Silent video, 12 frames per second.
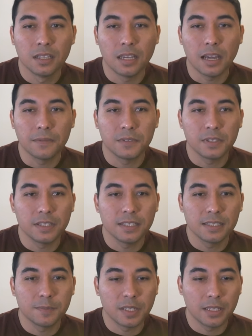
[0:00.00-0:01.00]
after
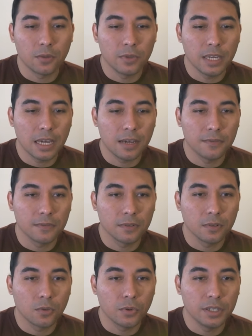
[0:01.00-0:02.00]
this, but then we have
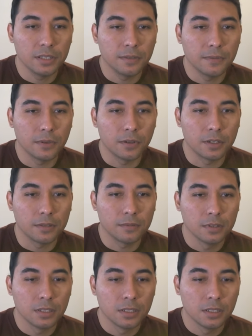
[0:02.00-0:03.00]
queen e4
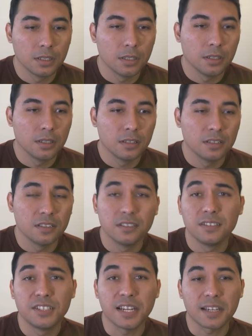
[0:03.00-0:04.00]

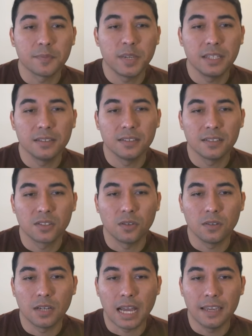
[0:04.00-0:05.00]
checkmate.
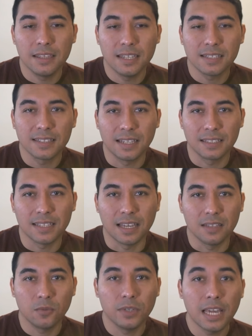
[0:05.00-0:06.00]
So ideas like
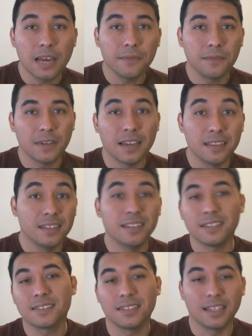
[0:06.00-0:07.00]
that, we have
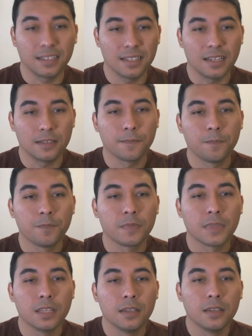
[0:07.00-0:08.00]
ideas like that.
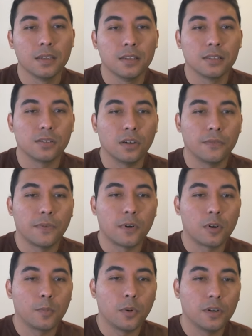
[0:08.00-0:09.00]
So if
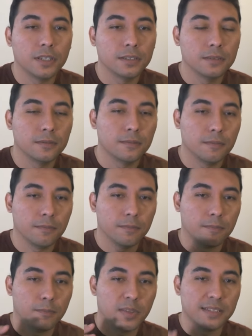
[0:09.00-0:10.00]
our opponent
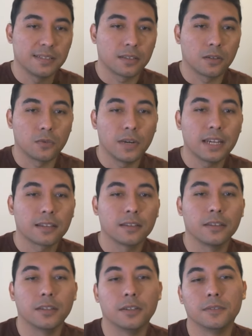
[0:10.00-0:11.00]
plays it
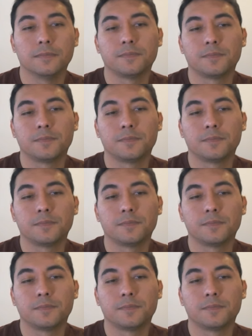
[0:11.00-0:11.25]
correctly though,